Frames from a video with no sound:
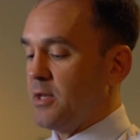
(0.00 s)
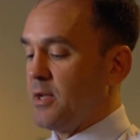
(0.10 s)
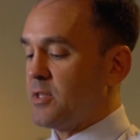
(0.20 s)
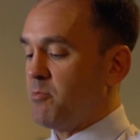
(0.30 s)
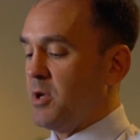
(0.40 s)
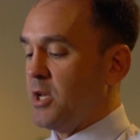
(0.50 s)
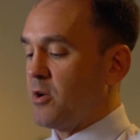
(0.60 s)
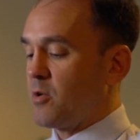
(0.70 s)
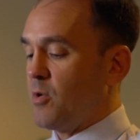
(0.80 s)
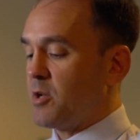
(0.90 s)
it doesn't
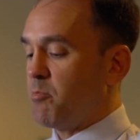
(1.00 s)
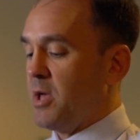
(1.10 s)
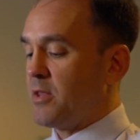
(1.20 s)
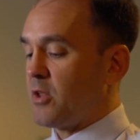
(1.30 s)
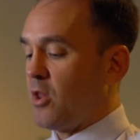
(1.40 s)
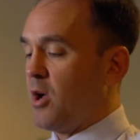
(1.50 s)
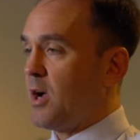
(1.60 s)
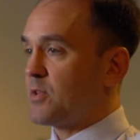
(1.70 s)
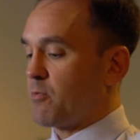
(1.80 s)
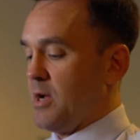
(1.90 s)
mean you're going to make the laws